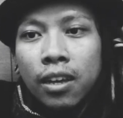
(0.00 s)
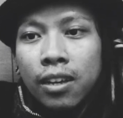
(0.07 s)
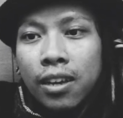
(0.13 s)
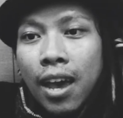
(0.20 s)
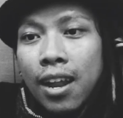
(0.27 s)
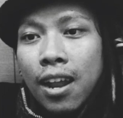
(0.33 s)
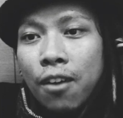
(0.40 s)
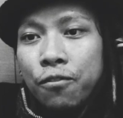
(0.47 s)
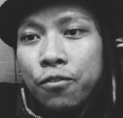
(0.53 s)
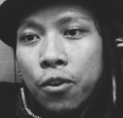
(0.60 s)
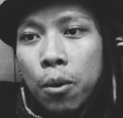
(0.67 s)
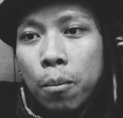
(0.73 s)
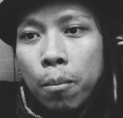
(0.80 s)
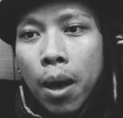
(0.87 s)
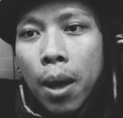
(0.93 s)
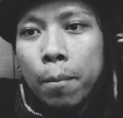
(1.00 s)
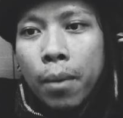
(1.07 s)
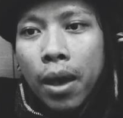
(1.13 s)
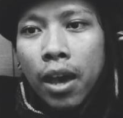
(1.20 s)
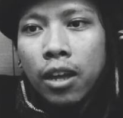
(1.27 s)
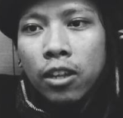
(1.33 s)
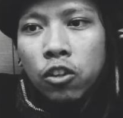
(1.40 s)
Get up from my
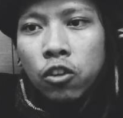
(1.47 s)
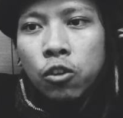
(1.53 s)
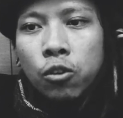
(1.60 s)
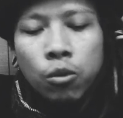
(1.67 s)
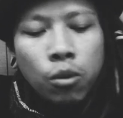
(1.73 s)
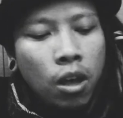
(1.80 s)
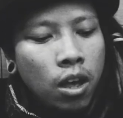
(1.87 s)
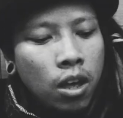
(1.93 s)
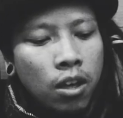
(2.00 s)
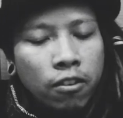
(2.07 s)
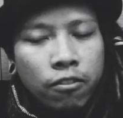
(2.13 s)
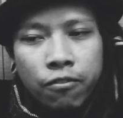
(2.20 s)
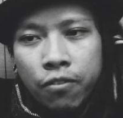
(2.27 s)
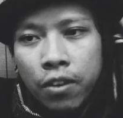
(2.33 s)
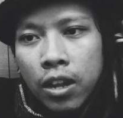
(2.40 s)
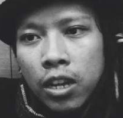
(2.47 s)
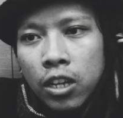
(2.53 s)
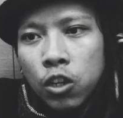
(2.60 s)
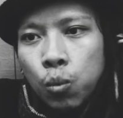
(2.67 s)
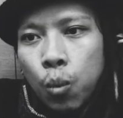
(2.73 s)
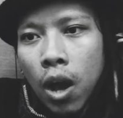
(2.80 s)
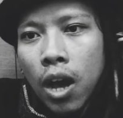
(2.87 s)
bed to
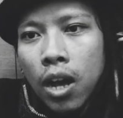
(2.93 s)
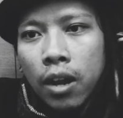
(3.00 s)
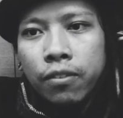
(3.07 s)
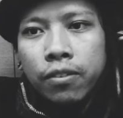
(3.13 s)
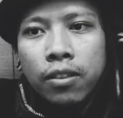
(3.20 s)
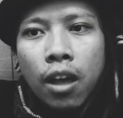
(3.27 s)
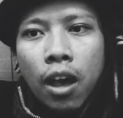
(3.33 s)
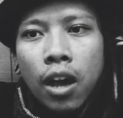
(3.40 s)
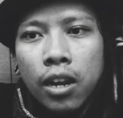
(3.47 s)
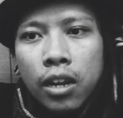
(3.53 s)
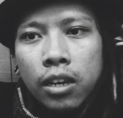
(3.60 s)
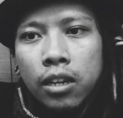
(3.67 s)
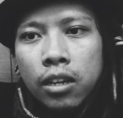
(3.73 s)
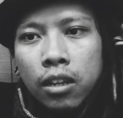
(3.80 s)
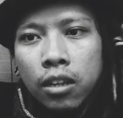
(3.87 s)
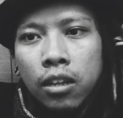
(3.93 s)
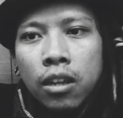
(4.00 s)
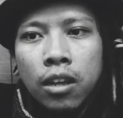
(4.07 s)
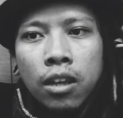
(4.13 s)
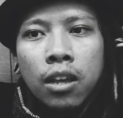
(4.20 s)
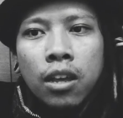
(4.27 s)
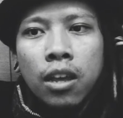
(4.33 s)
finish what I've started.
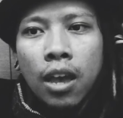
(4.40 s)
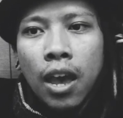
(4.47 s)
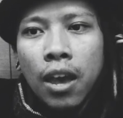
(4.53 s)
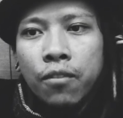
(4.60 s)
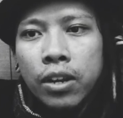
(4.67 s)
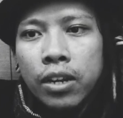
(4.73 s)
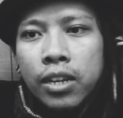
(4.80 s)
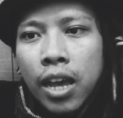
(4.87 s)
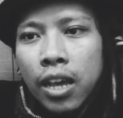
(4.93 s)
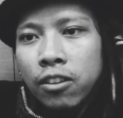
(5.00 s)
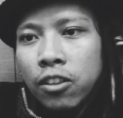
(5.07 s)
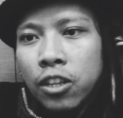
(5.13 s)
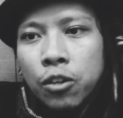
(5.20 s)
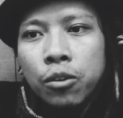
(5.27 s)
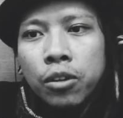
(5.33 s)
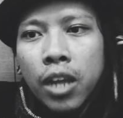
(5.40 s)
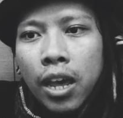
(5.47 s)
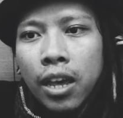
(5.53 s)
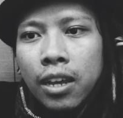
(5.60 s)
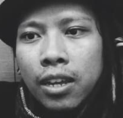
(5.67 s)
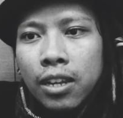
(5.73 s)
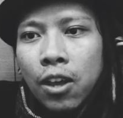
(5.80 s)
Every day's new
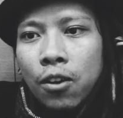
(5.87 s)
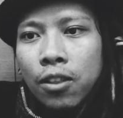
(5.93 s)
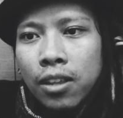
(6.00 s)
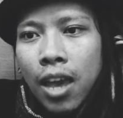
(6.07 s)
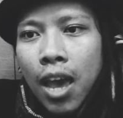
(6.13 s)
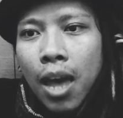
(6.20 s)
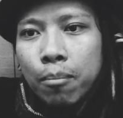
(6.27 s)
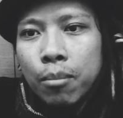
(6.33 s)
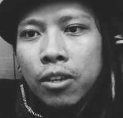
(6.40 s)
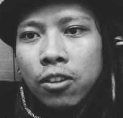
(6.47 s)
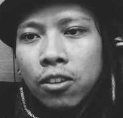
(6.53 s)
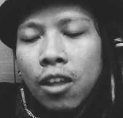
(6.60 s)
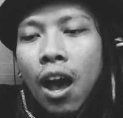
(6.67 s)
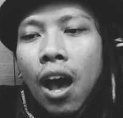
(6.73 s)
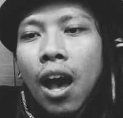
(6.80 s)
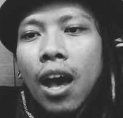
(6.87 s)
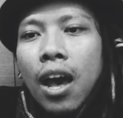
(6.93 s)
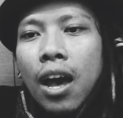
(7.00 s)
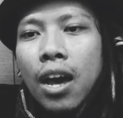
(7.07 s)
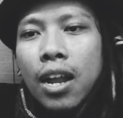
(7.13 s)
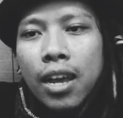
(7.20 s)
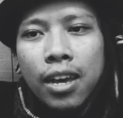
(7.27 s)
day, don't get me
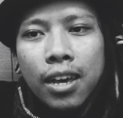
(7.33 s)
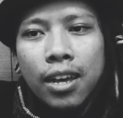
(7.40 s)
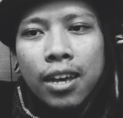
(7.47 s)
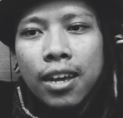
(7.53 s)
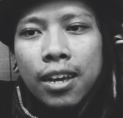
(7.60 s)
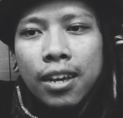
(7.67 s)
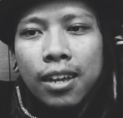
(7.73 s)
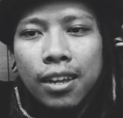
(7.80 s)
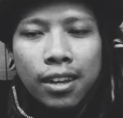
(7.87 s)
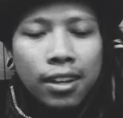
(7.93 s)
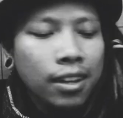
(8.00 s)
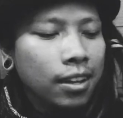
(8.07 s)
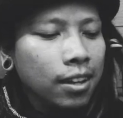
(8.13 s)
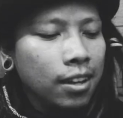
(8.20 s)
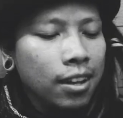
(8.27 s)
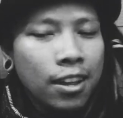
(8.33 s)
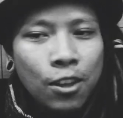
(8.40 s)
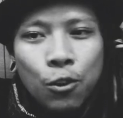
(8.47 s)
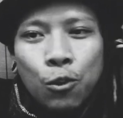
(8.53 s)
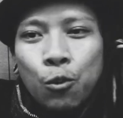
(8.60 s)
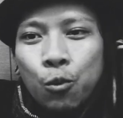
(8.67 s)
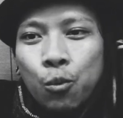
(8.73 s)
started.
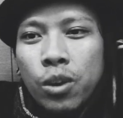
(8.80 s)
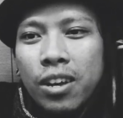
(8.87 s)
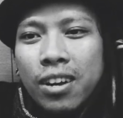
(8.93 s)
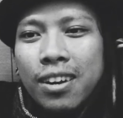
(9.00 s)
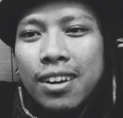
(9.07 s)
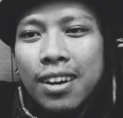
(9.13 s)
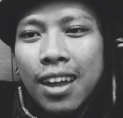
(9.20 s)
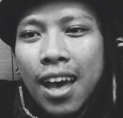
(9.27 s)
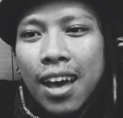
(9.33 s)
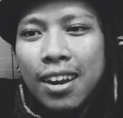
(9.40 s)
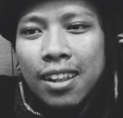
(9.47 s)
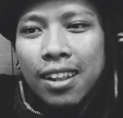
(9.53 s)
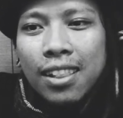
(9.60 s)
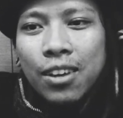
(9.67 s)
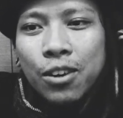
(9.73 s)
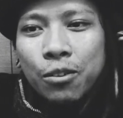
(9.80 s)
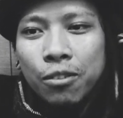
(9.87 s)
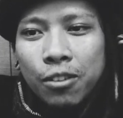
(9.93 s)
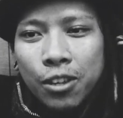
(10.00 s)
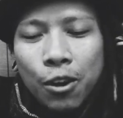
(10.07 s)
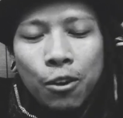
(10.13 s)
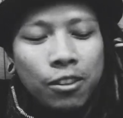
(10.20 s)
We're not
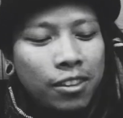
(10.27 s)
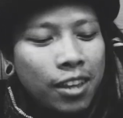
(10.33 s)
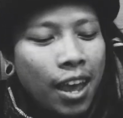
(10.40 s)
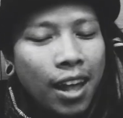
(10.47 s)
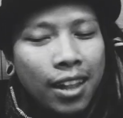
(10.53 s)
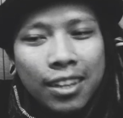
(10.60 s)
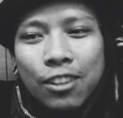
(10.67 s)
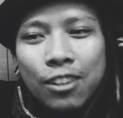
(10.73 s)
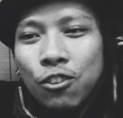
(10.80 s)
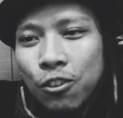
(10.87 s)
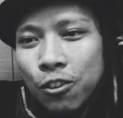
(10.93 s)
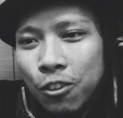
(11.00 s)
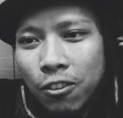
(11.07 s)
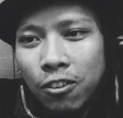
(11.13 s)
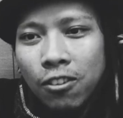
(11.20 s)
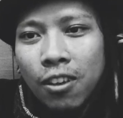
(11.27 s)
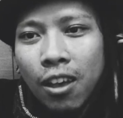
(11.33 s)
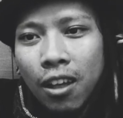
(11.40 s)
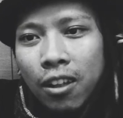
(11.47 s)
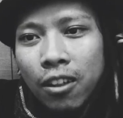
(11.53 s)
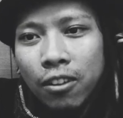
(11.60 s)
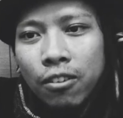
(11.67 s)
alone, go tell it to
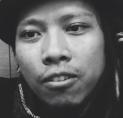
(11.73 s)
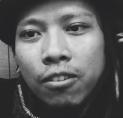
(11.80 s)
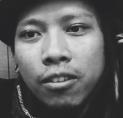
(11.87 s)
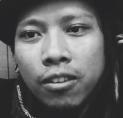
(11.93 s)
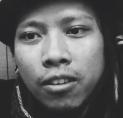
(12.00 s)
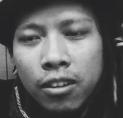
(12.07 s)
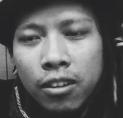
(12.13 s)
yourself.